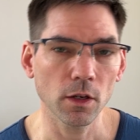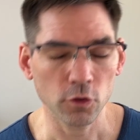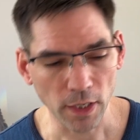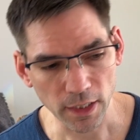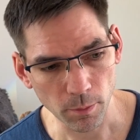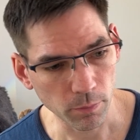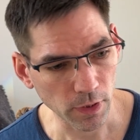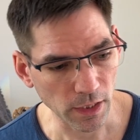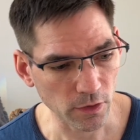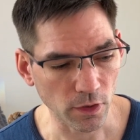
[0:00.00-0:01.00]
So I can
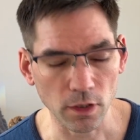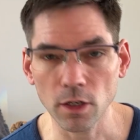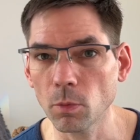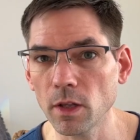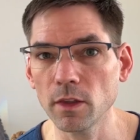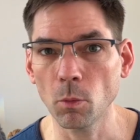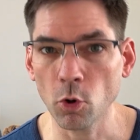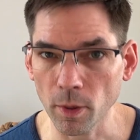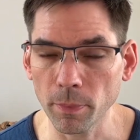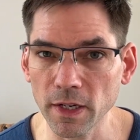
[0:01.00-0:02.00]
place another one. The
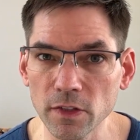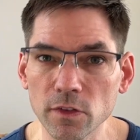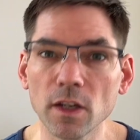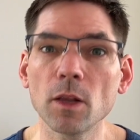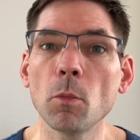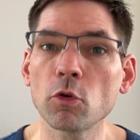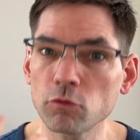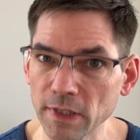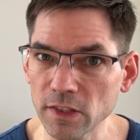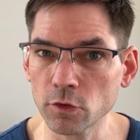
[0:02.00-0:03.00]
more I place there, the more
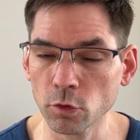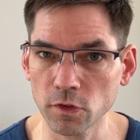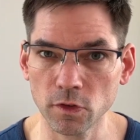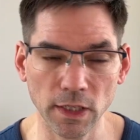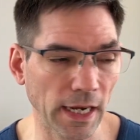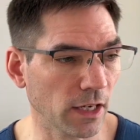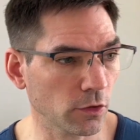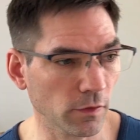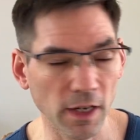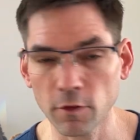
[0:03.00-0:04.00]
resources I get.
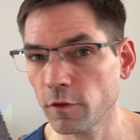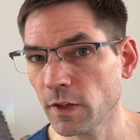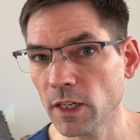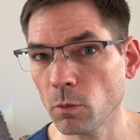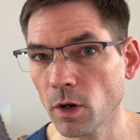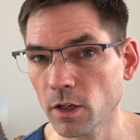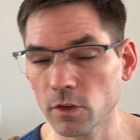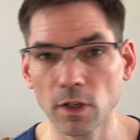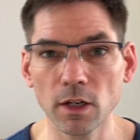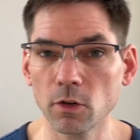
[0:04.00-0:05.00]
So if I have 3
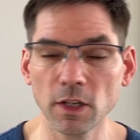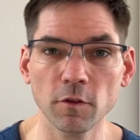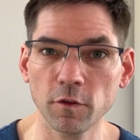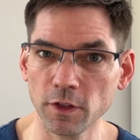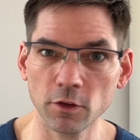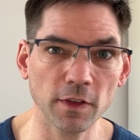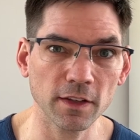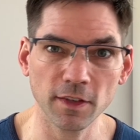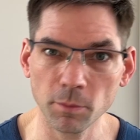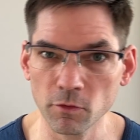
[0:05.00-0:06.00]
workers there, I'll get 3 of
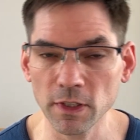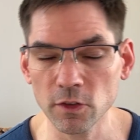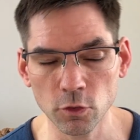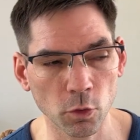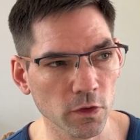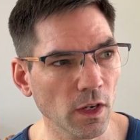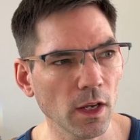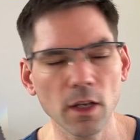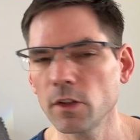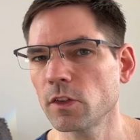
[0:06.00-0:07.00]
that type of resource.
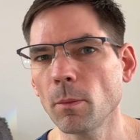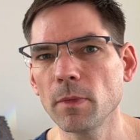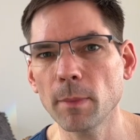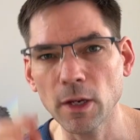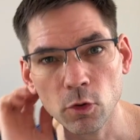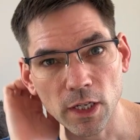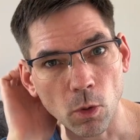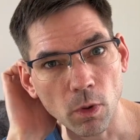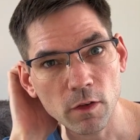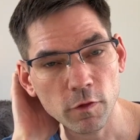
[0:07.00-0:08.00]
Some you might only get
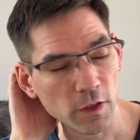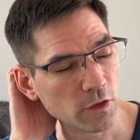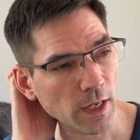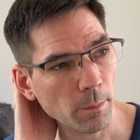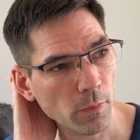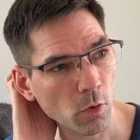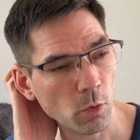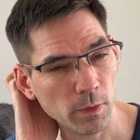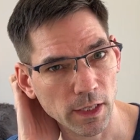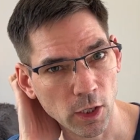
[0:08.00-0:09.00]
1, for
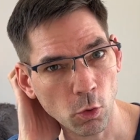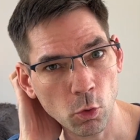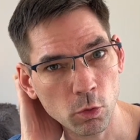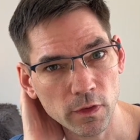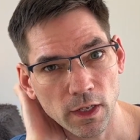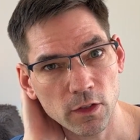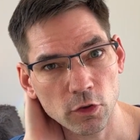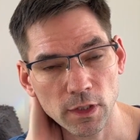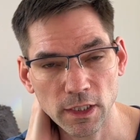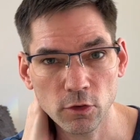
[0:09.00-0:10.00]
example. With the gold is
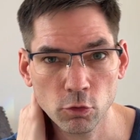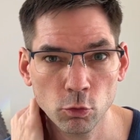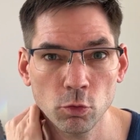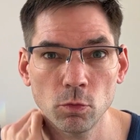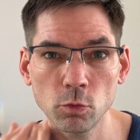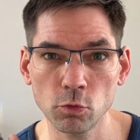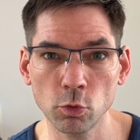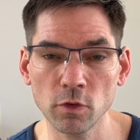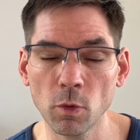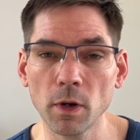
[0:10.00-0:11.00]
you need two
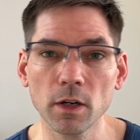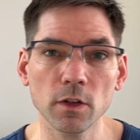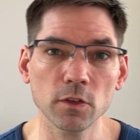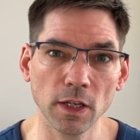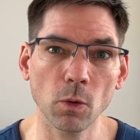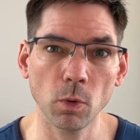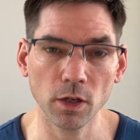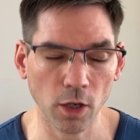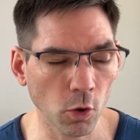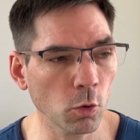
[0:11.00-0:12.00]
of your workers to get
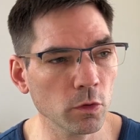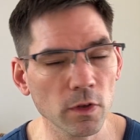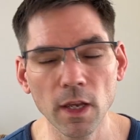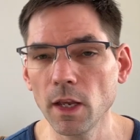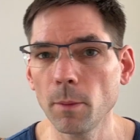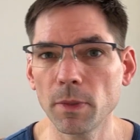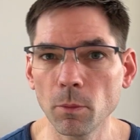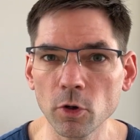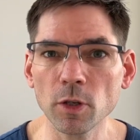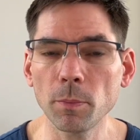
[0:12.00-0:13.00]
1 gold. But the
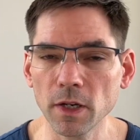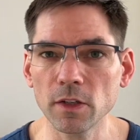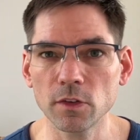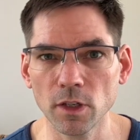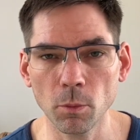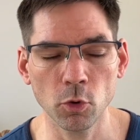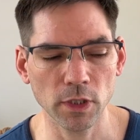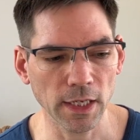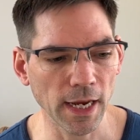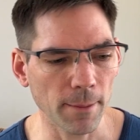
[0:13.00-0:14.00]
more you place there, the more
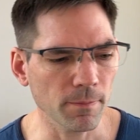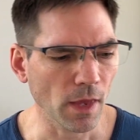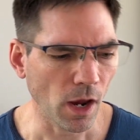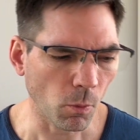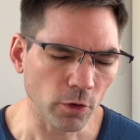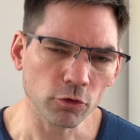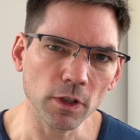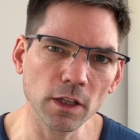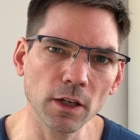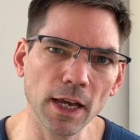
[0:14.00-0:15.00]
you get. And what's
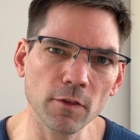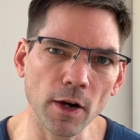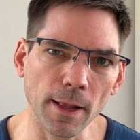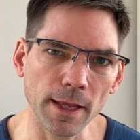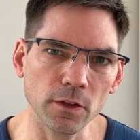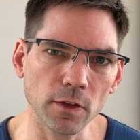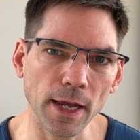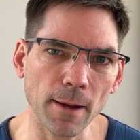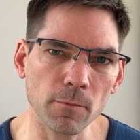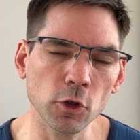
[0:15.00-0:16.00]
really clever is
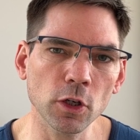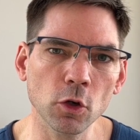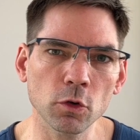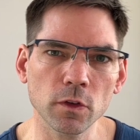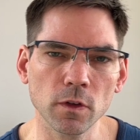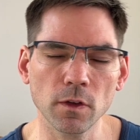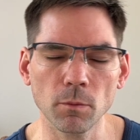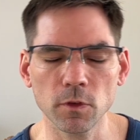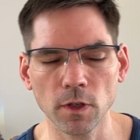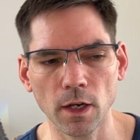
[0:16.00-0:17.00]
that you can go to the
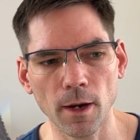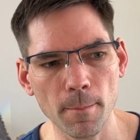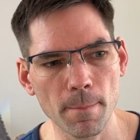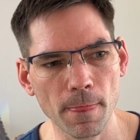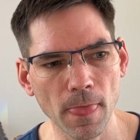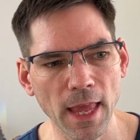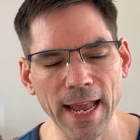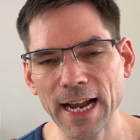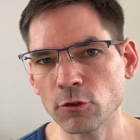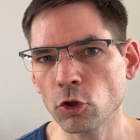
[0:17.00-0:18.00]
town centre
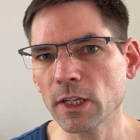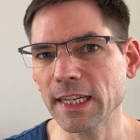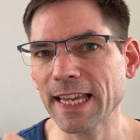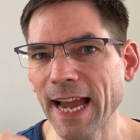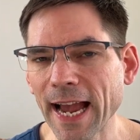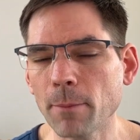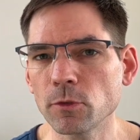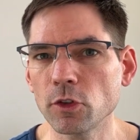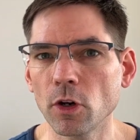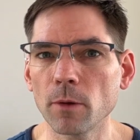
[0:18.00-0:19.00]
and you can
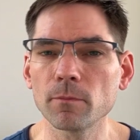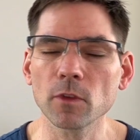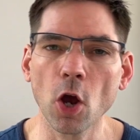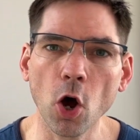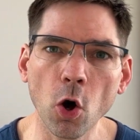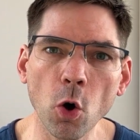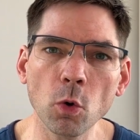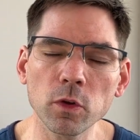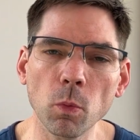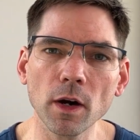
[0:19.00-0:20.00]
capture
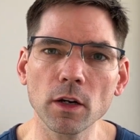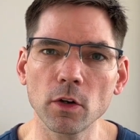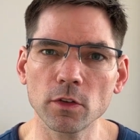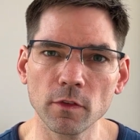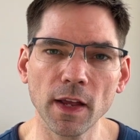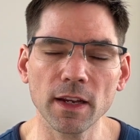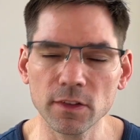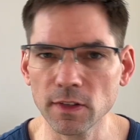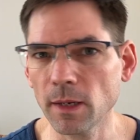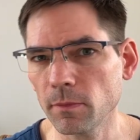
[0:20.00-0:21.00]
all the workers of that
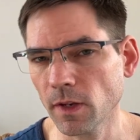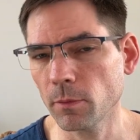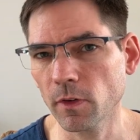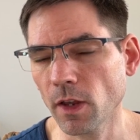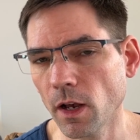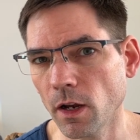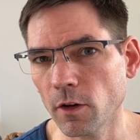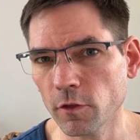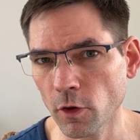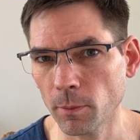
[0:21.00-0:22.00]
same type of colour
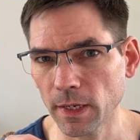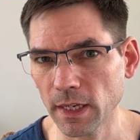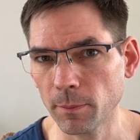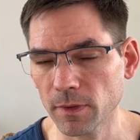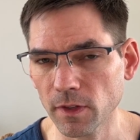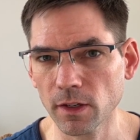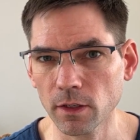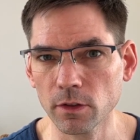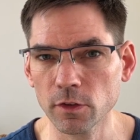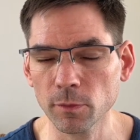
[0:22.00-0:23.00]
from a
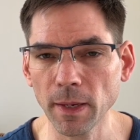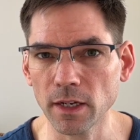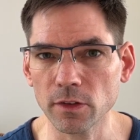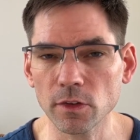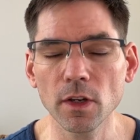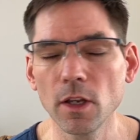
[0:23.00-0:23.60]
particular space.